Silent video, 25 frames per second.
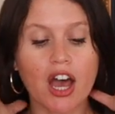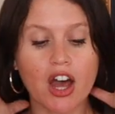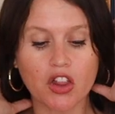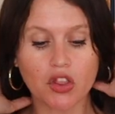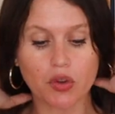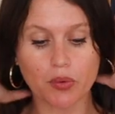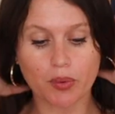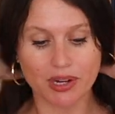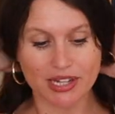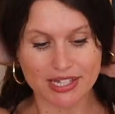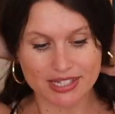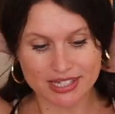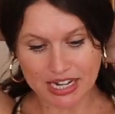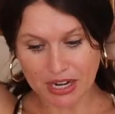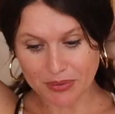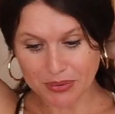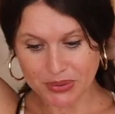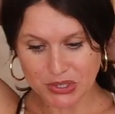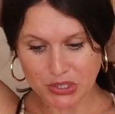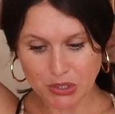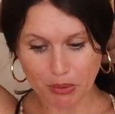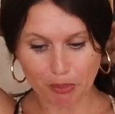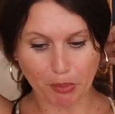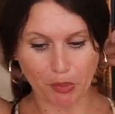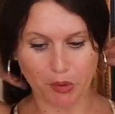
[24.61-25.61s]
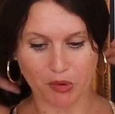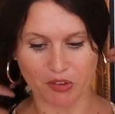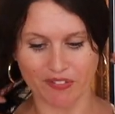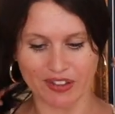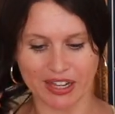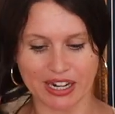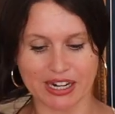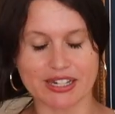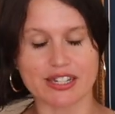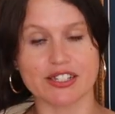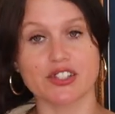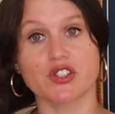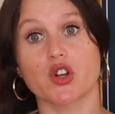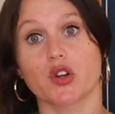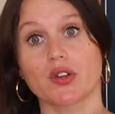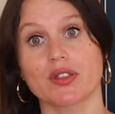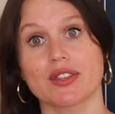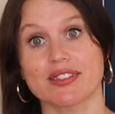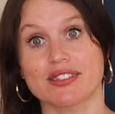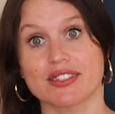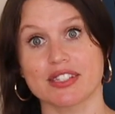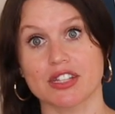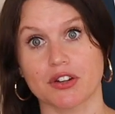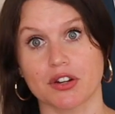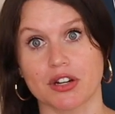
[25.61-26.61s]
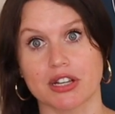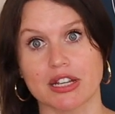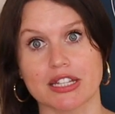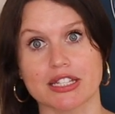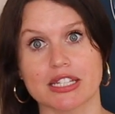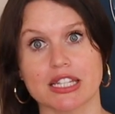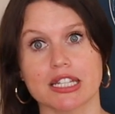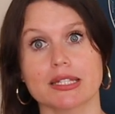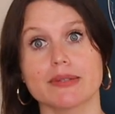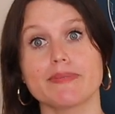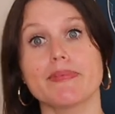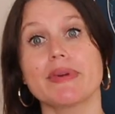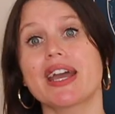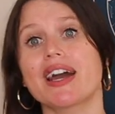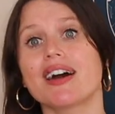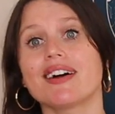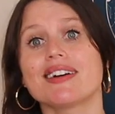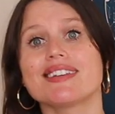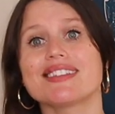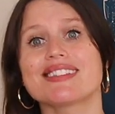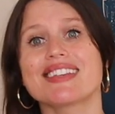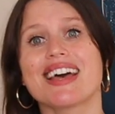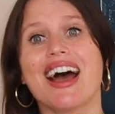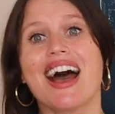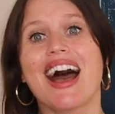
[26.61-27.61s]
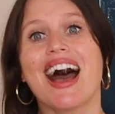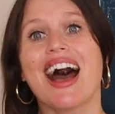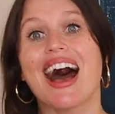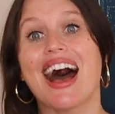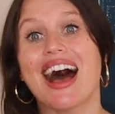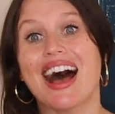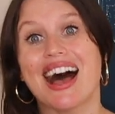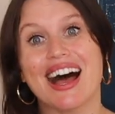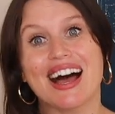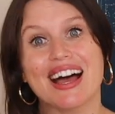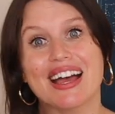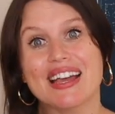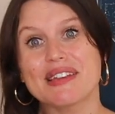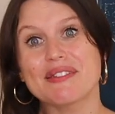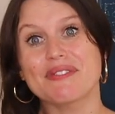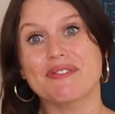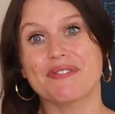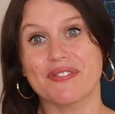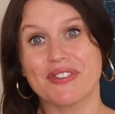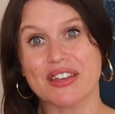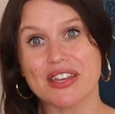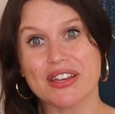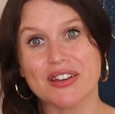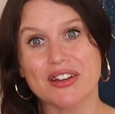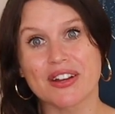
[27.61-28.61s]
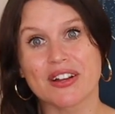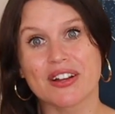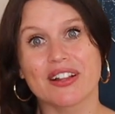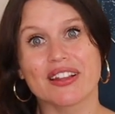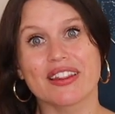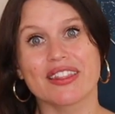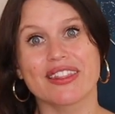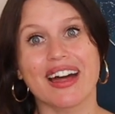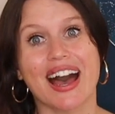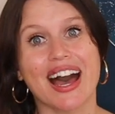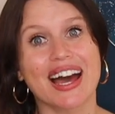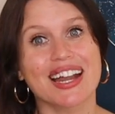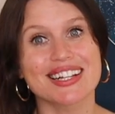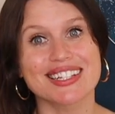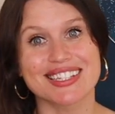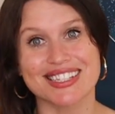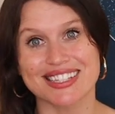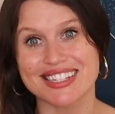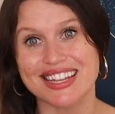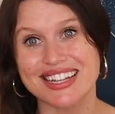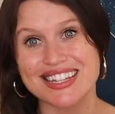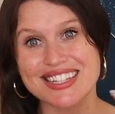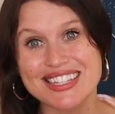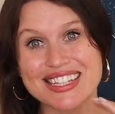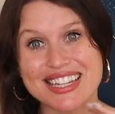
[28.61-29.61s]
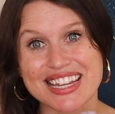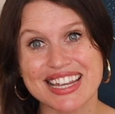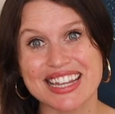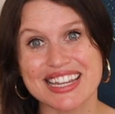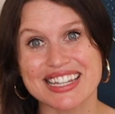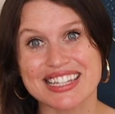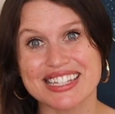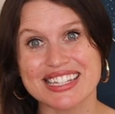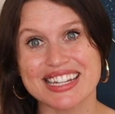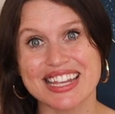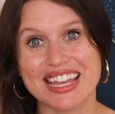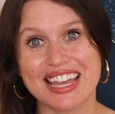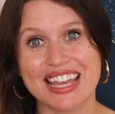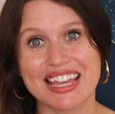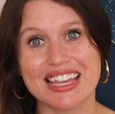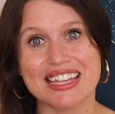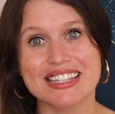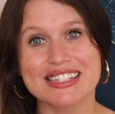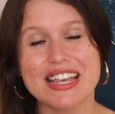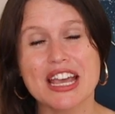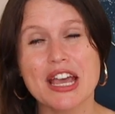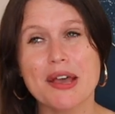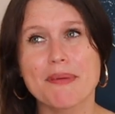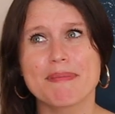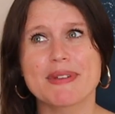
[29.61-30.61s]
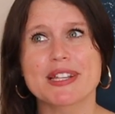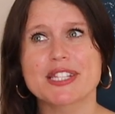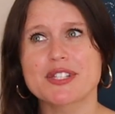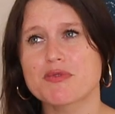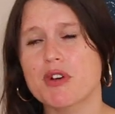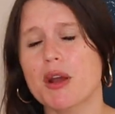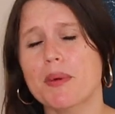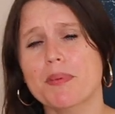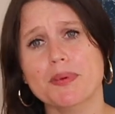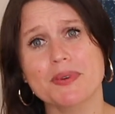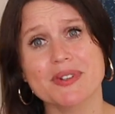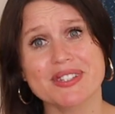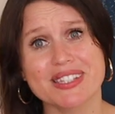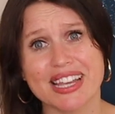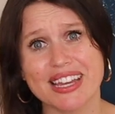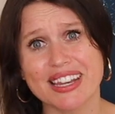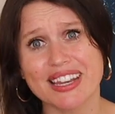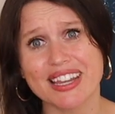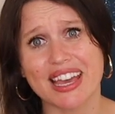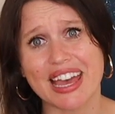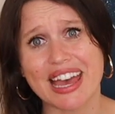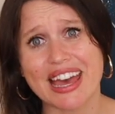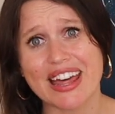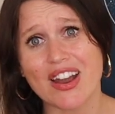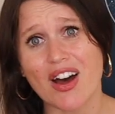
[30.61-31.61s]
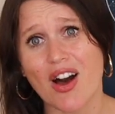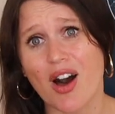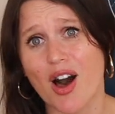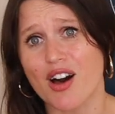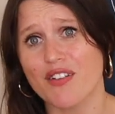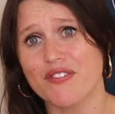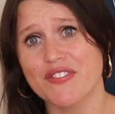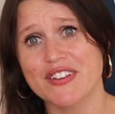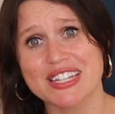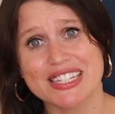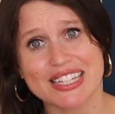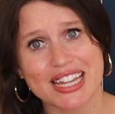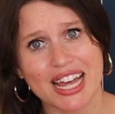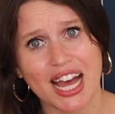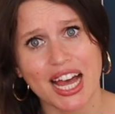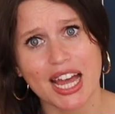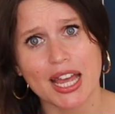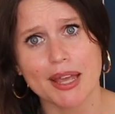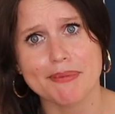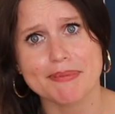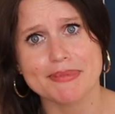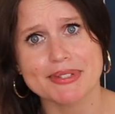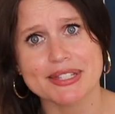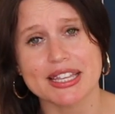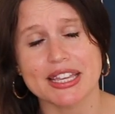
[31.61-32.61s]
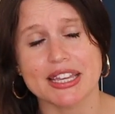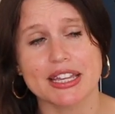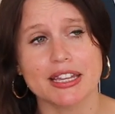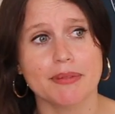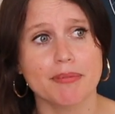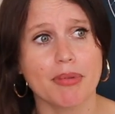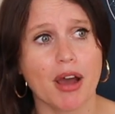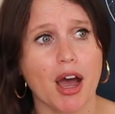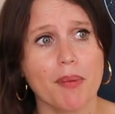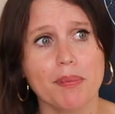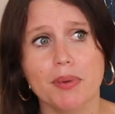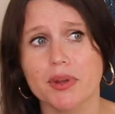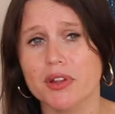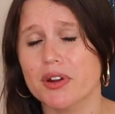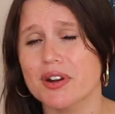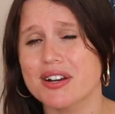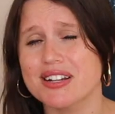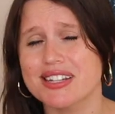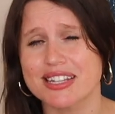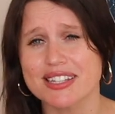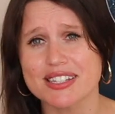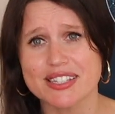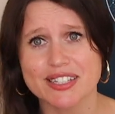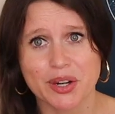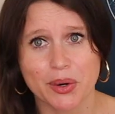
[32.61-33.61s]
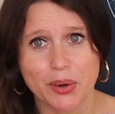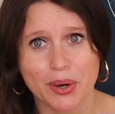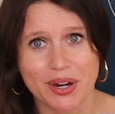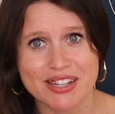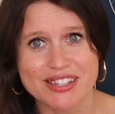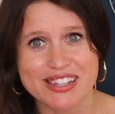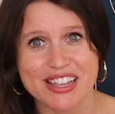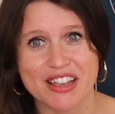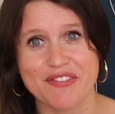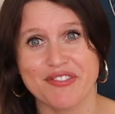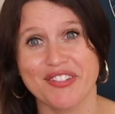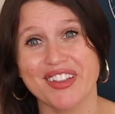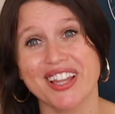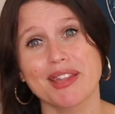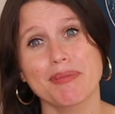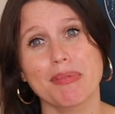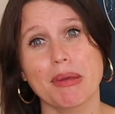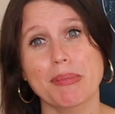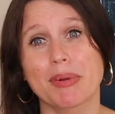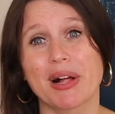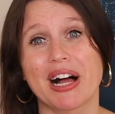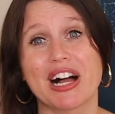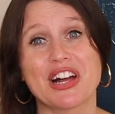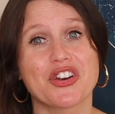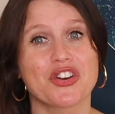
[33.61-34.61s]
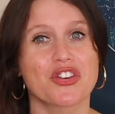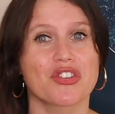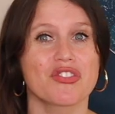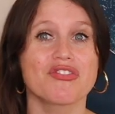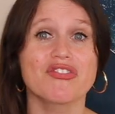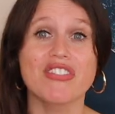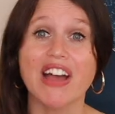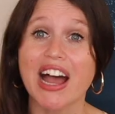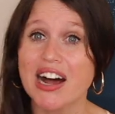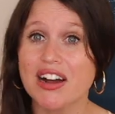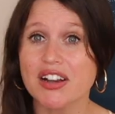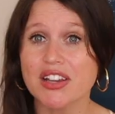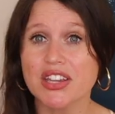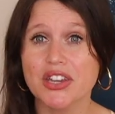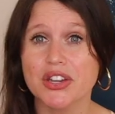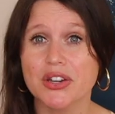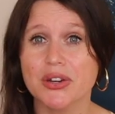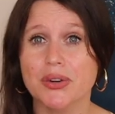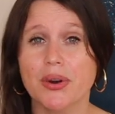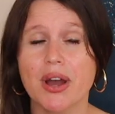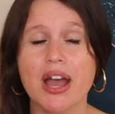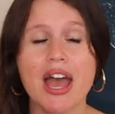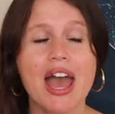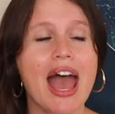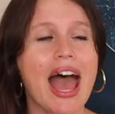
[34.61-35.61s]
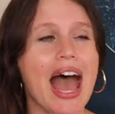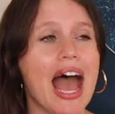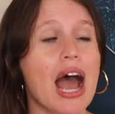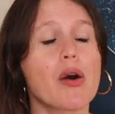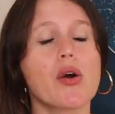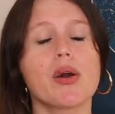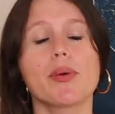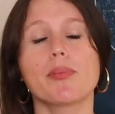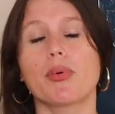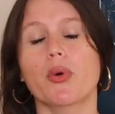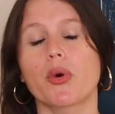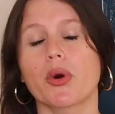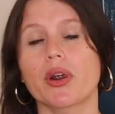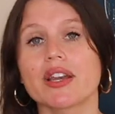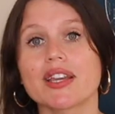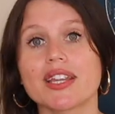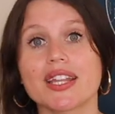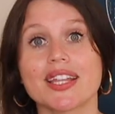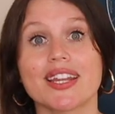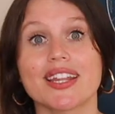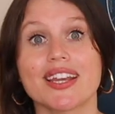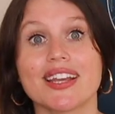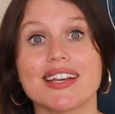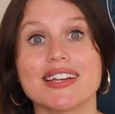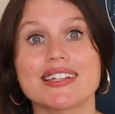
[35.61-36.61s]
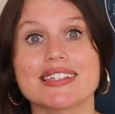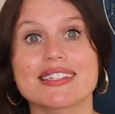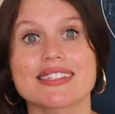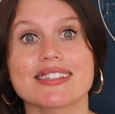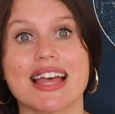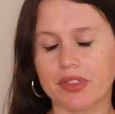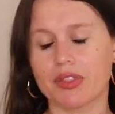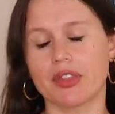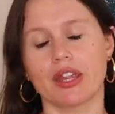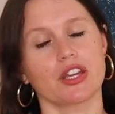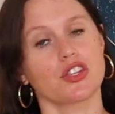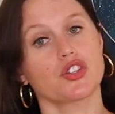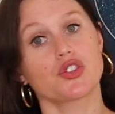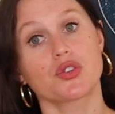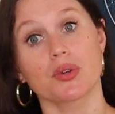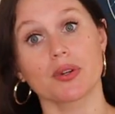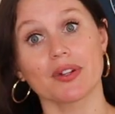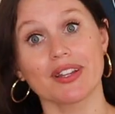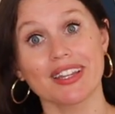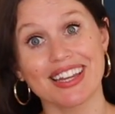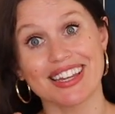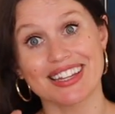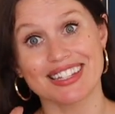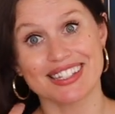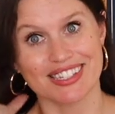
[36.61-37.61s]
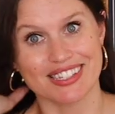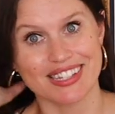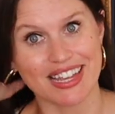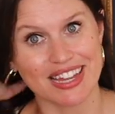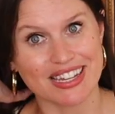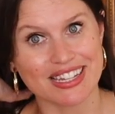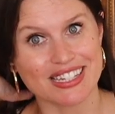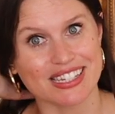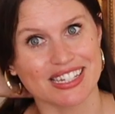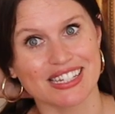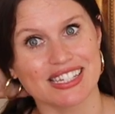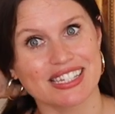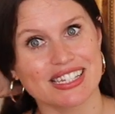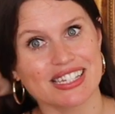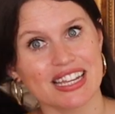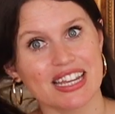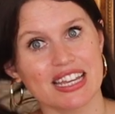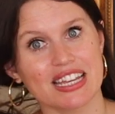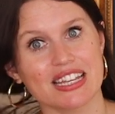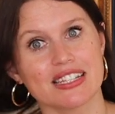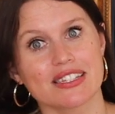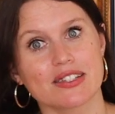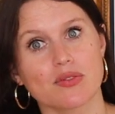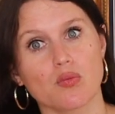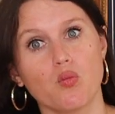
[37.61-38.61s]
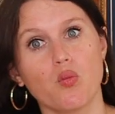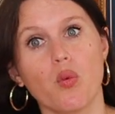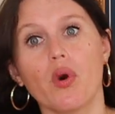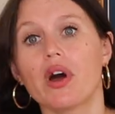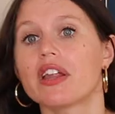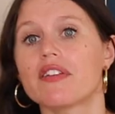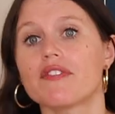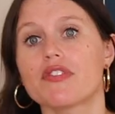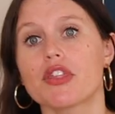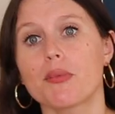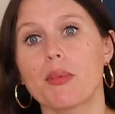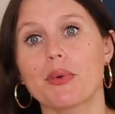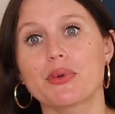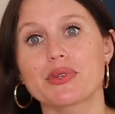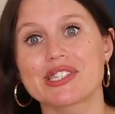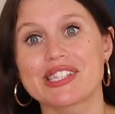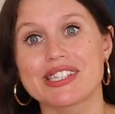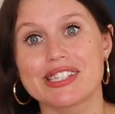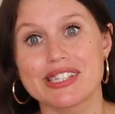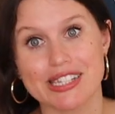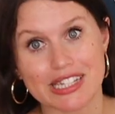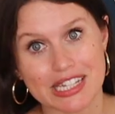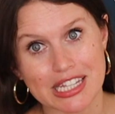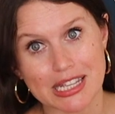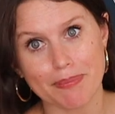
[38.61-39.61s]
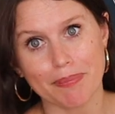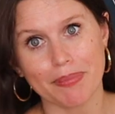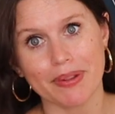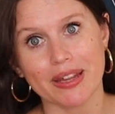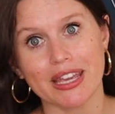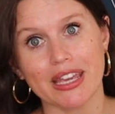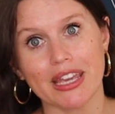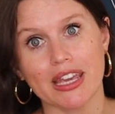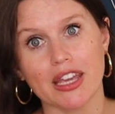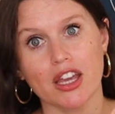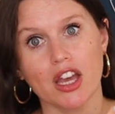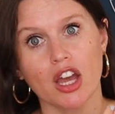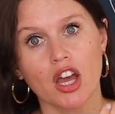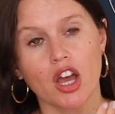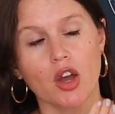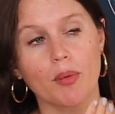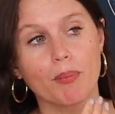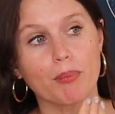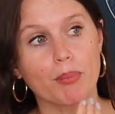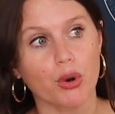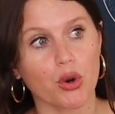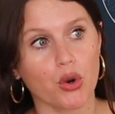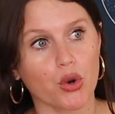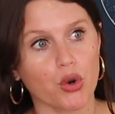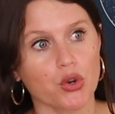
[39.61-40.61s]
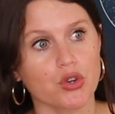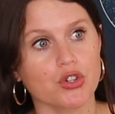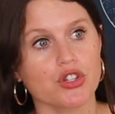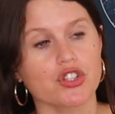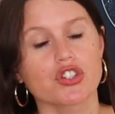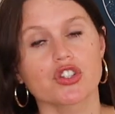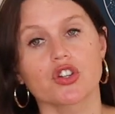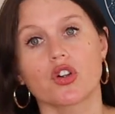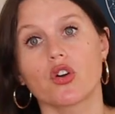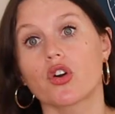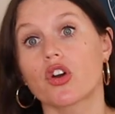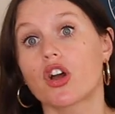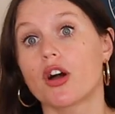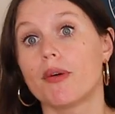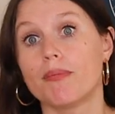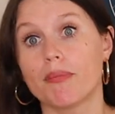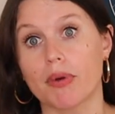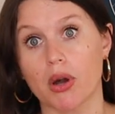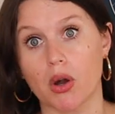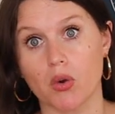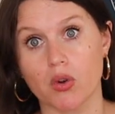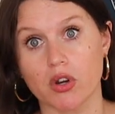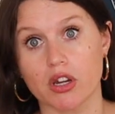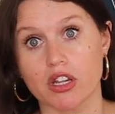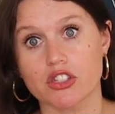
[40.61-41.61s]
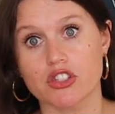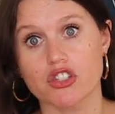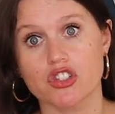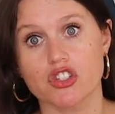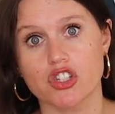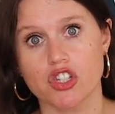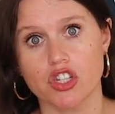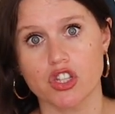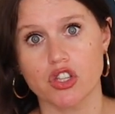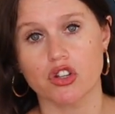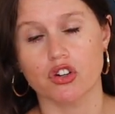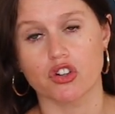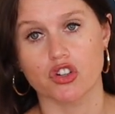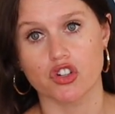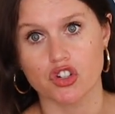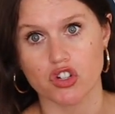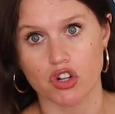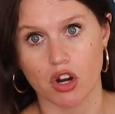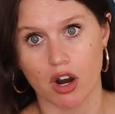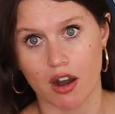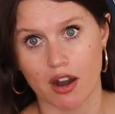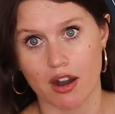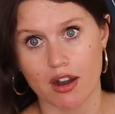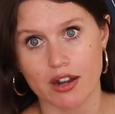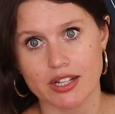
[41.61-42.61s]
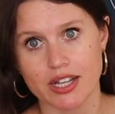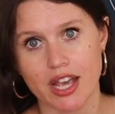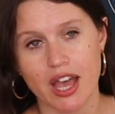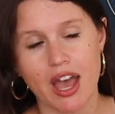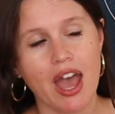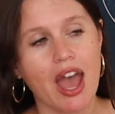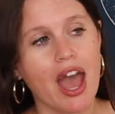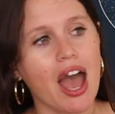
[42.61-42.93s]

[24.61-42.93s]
The reason I was so motivated to start this series is because I feel that Ascendant is misrepresented oftentimes in popular discourse. I feel like people undervalue how important it is. Like truly, Ascendant is one of the most deeply personal components to your chart.